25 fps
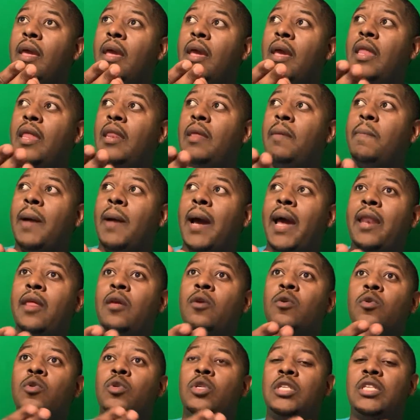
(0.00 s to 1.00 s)
Anybody
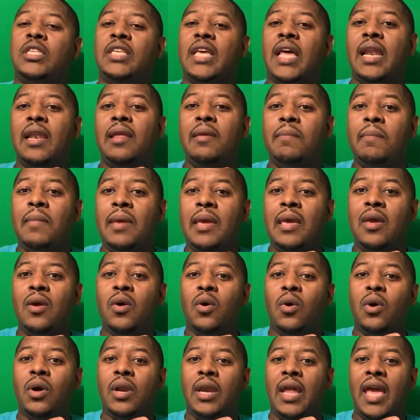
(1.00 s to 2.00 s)
who's selling me
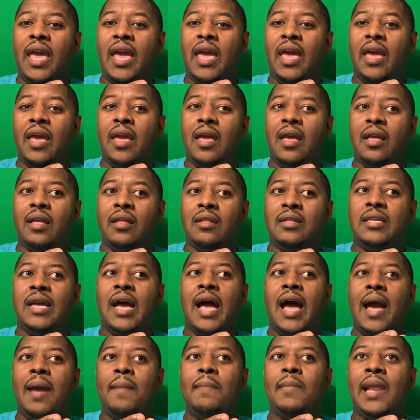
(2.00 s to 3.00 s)
on a
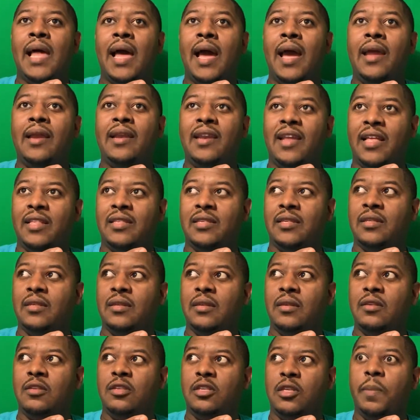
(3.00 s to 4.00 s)
timeline that's
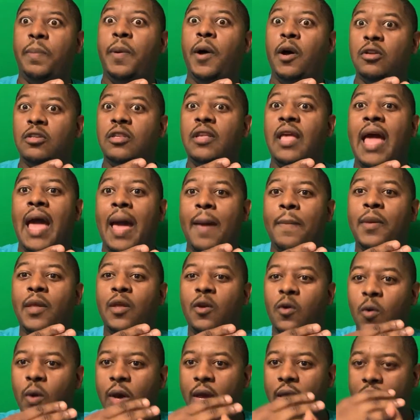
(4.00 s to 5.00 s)
supposed to happen
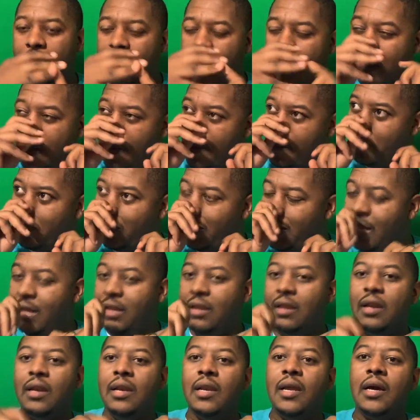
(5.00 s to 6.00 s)
quick, but then
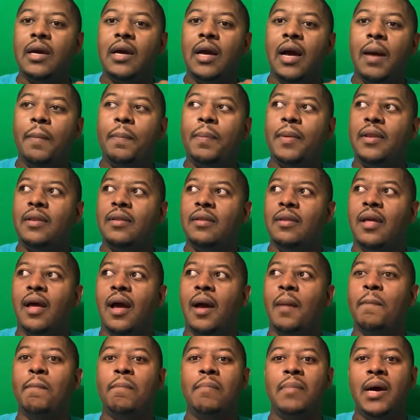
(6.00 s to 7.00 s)
you look up and
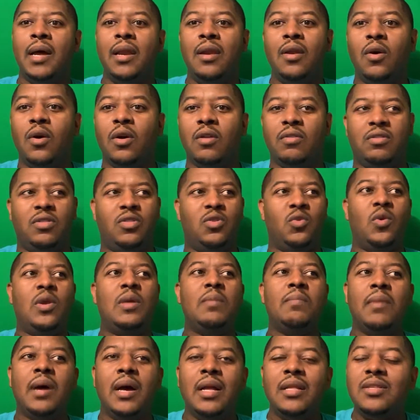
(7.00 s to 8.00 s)
a month or 3
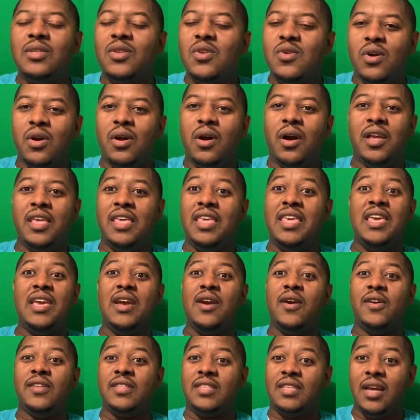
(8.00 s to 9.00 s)
months or a
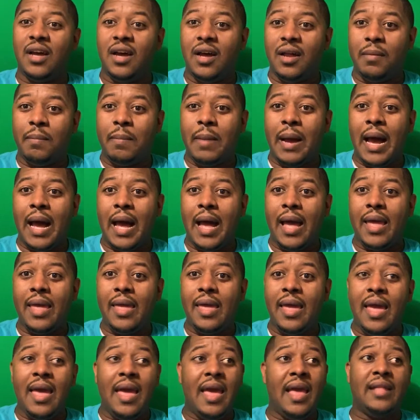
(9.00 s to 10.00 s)
year has gone by
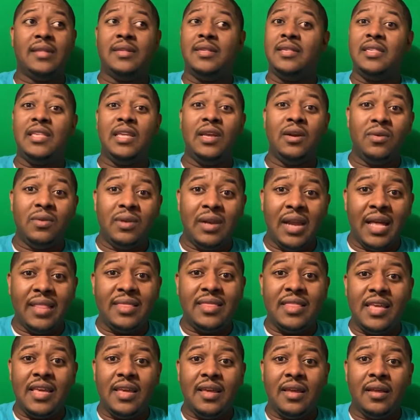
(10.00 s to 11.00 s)
and still
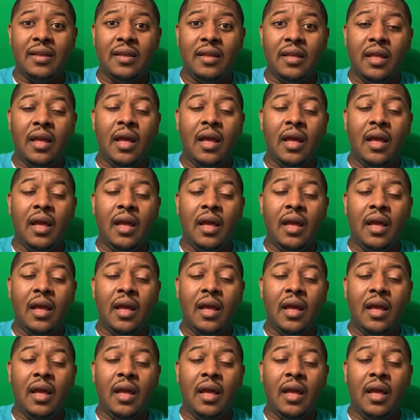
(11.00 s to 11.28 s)
nothing.